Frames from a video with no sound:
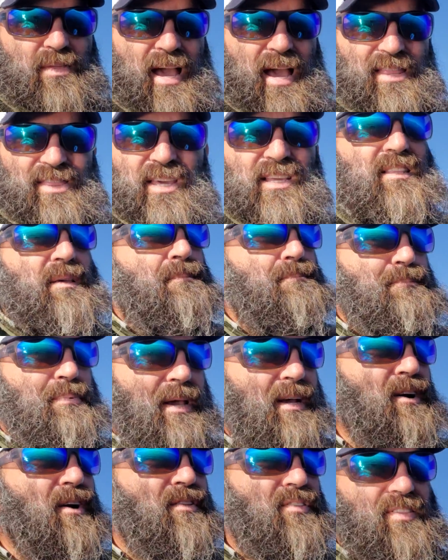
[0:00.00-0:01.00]
I think the
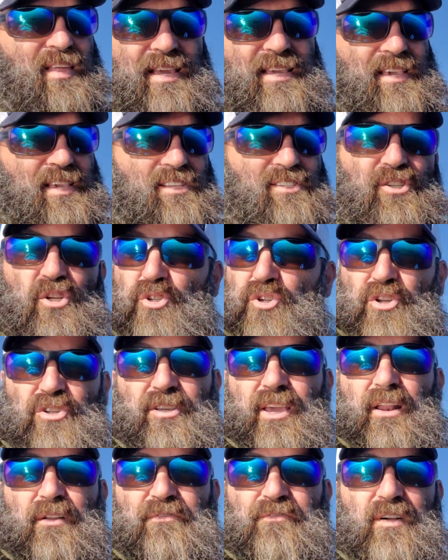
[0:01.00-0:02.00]
bigger thing is you
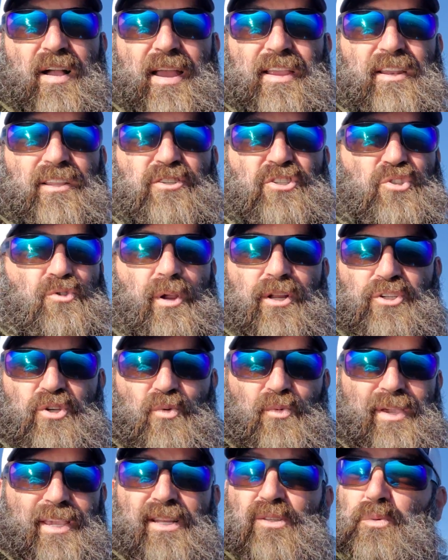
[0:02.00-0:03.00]
just got to find a stretch
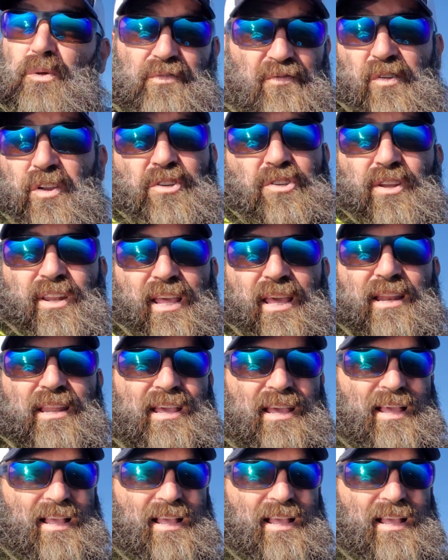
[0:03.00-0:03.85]
of weeds with fish in it.